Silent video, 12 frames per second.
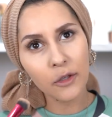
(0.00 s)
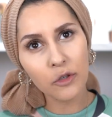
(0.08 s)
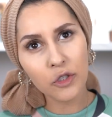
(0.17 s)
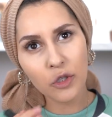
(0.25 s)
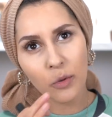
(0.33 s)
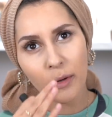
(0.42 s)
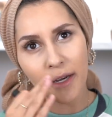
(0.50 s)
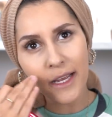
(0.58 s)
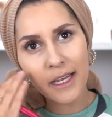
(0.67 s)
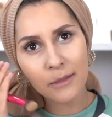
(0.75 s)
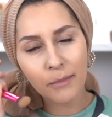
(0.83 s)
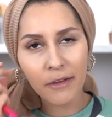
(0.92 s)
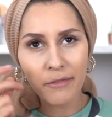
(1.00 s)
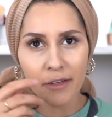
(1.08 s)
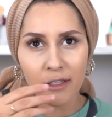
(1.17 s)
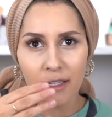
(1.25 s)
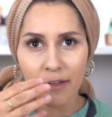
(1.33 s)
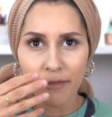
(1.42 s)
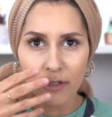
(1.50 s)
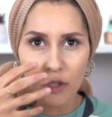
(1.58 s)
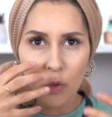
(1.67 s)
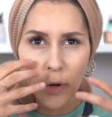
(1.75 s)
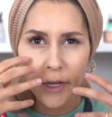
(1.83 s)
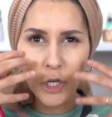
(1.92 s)
I'm not sure what it is, but it feels
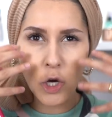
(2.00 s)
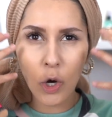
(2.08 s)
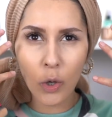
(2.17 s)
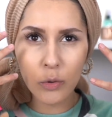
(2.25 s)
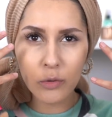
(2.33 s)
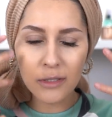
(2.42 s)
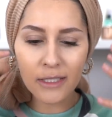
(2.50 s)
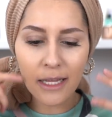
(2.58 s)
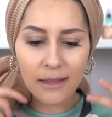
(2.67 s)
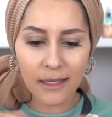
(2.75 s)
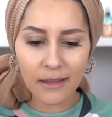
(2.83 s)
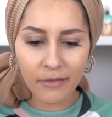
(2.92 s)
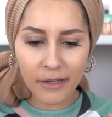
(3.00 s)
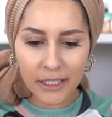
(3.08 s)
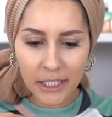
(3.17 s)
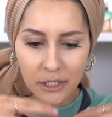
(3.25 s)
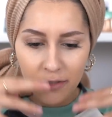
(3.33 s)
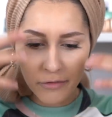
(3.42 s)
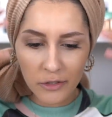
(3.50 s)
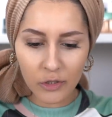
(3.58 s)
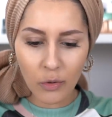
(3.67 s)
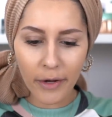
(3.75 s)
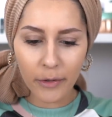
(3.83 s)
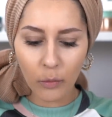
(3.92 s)
quite cold, and then the foundation feels
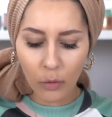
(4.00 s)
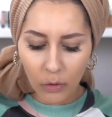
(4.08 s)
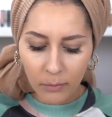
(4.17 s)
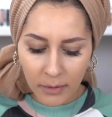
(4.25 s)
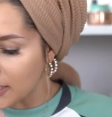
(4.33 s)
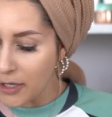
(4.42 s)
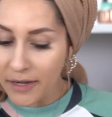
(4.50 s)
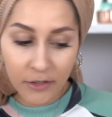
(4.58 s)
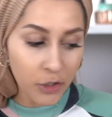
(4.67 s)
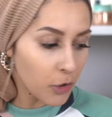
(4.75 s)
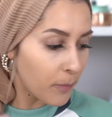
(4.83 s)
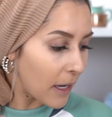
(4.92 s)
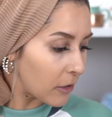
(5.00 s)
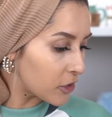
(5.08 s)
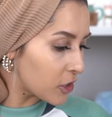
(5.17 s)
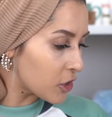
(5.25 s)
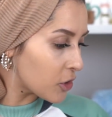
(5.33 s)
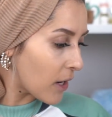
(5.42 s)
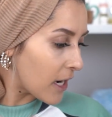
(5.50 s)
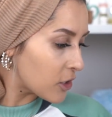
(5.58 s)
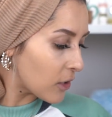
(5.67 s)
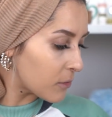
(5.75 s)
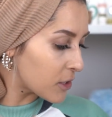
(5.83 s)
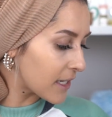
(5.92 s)
quite warm. I don't have a new powder to try,
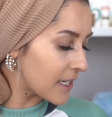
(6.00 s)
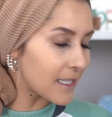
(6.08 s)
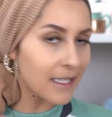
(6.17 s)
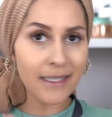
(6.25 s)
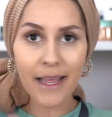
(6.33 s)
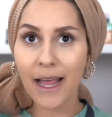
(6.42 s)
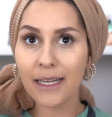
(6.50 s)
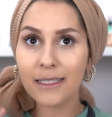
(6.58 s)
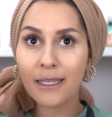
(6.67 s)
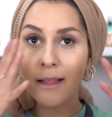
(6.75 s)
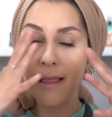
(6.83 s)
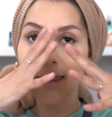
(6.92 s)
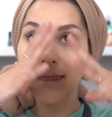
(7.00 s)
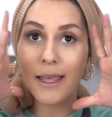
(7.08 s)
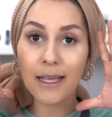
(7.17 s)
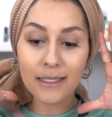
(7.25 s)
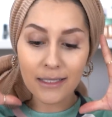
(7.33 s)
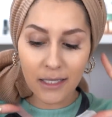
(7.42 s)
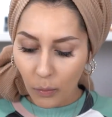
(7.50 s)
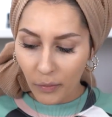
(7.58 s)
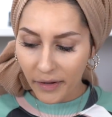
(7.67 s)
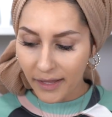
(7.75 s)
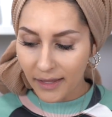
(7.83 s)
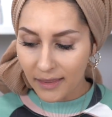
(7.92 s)
so I'm just gonna set this
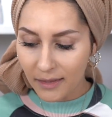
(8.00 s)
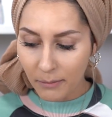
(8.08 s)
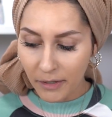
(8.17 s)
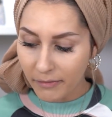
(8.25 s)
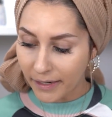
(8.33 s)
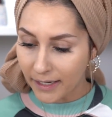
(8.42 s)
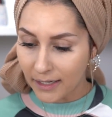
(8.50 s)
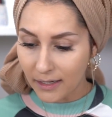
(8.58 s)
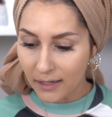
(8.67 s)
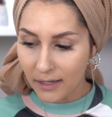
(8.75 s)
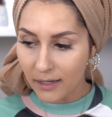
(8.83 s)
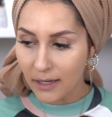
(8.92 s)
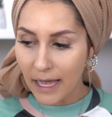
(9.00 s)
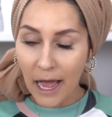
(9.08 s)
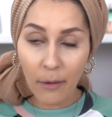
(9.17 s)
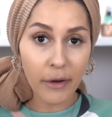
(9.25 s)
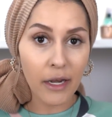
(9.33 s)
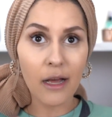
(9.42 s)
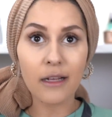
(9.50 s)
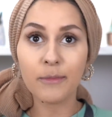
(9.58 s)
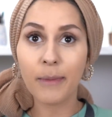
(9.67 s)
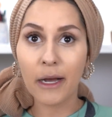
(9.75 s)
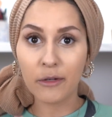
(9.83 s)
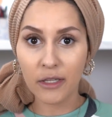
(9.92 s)
with my regular Hourglass
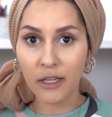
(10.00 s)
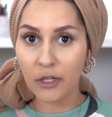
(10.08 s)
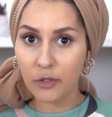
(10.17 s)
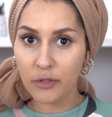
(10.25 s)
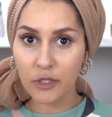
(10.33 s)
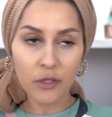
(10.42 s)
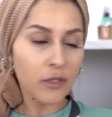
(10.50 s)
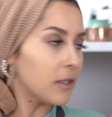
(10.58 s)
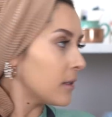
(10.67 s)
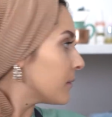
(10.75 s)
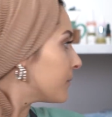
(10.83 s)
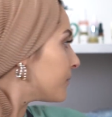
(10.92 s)
powder that I always use.